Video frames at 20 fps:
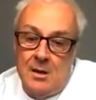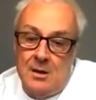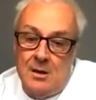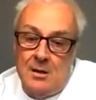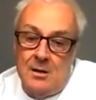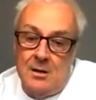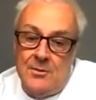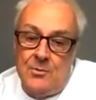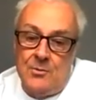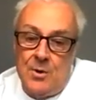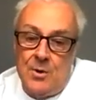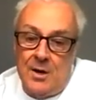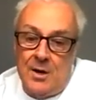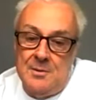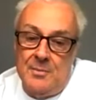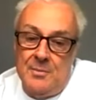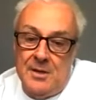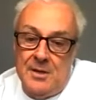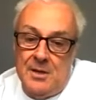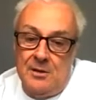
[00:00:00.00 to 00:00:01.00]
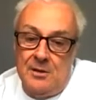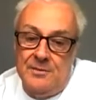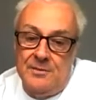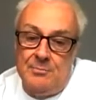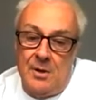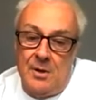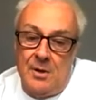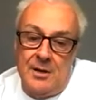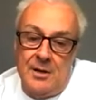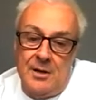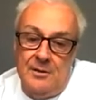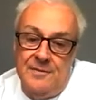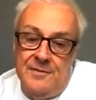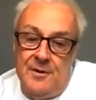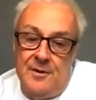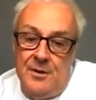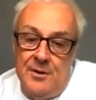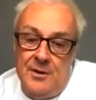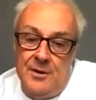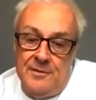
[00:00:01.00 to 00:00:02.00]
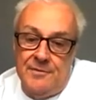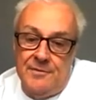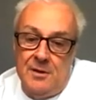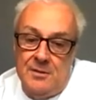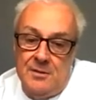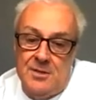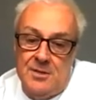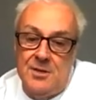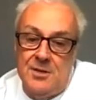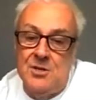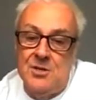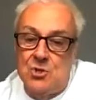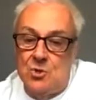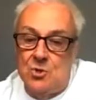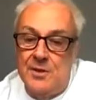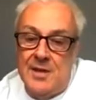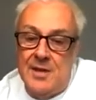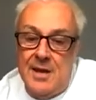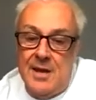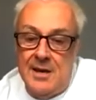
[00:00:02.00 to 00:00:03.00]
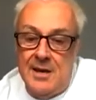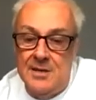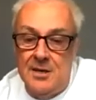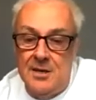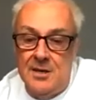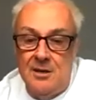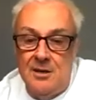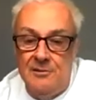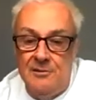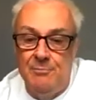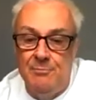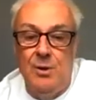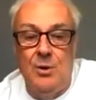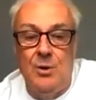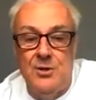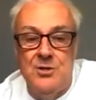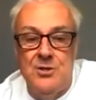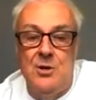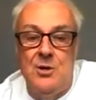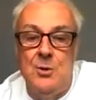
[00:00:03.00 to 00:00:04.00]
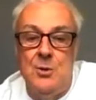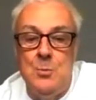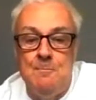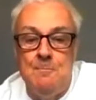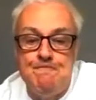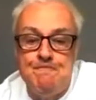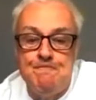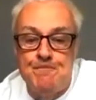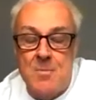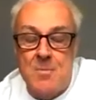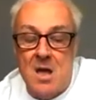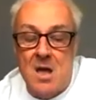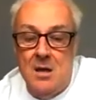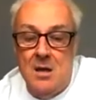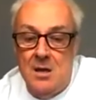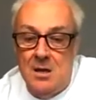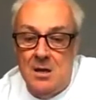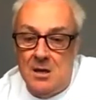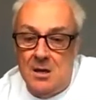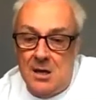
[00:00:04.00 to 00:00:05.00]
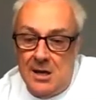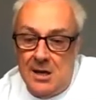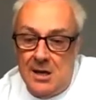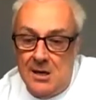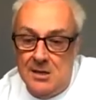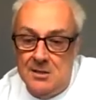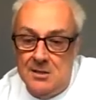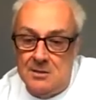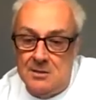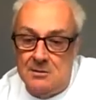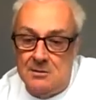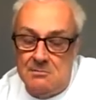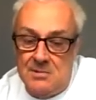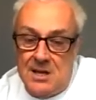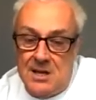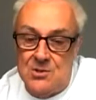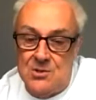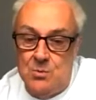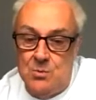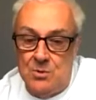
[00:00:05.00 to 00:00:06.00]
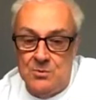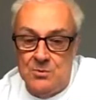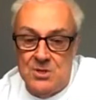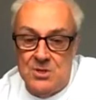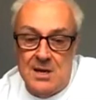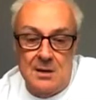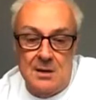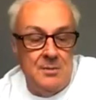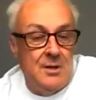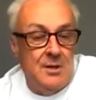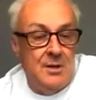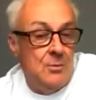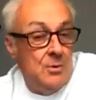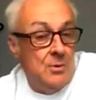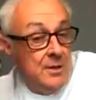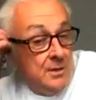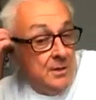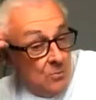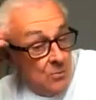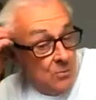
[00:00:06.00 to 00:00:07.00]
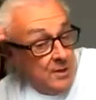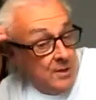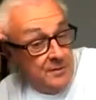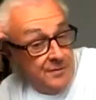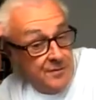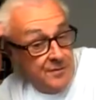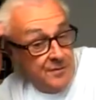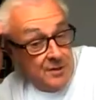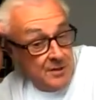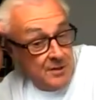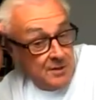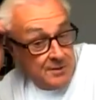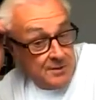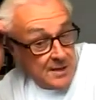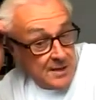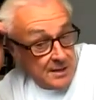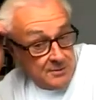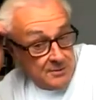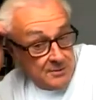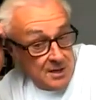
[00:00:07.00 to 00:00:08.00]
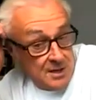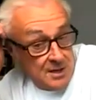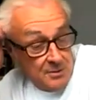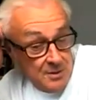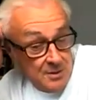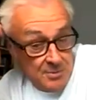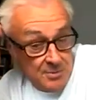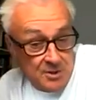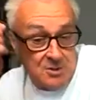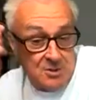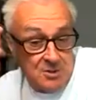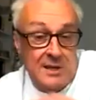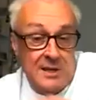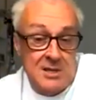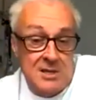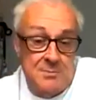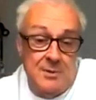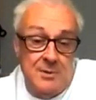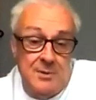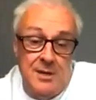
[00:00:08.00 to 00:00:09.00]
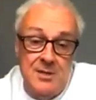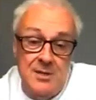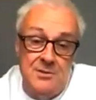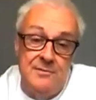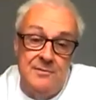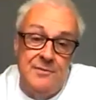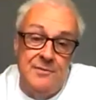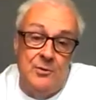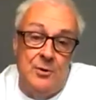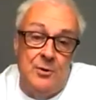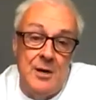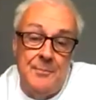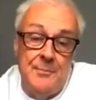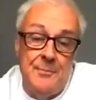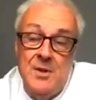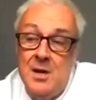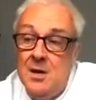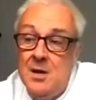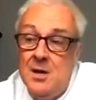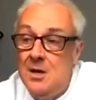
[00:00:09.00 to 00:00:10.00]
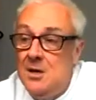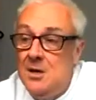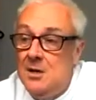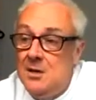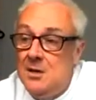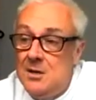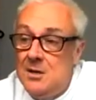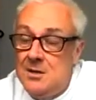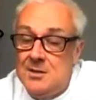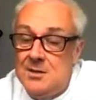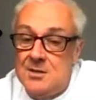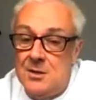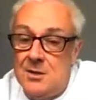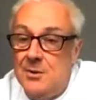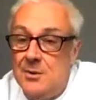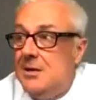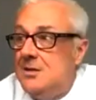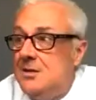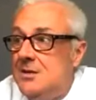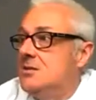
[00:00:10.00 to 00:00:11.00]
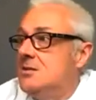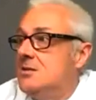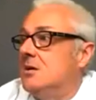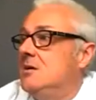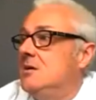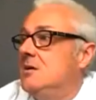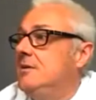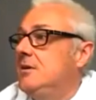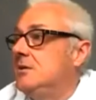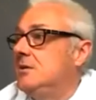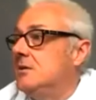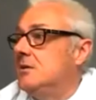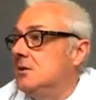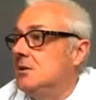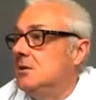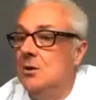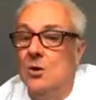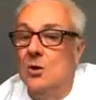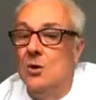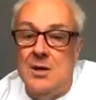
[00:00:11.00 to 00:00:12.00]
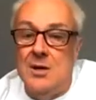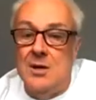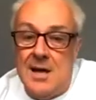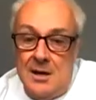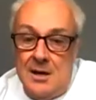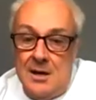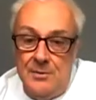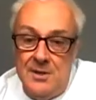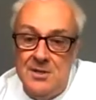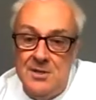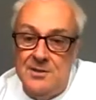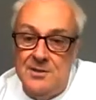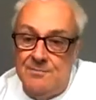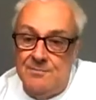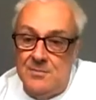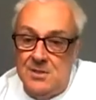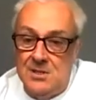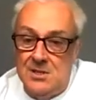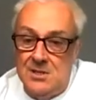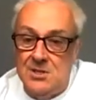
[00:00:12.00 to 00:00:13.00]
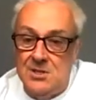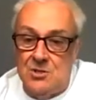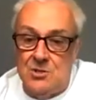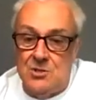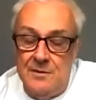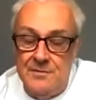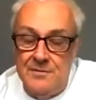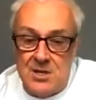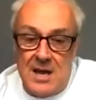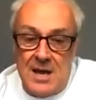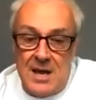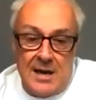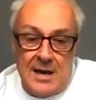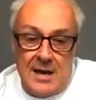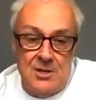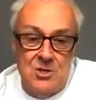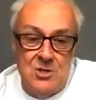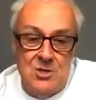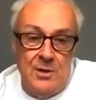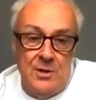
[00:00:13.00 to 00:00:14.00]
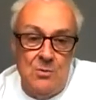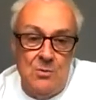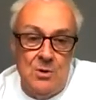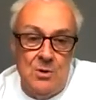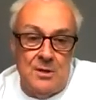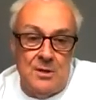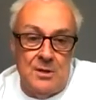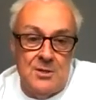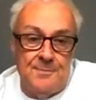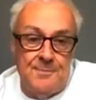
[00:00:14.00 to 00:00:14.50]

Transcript: The write might go far enough to destroy the header of block 2. And that's what was happening, we inferred. That was the only possible explanation for it. So we had to dive in and look at how these disk drives actually worked.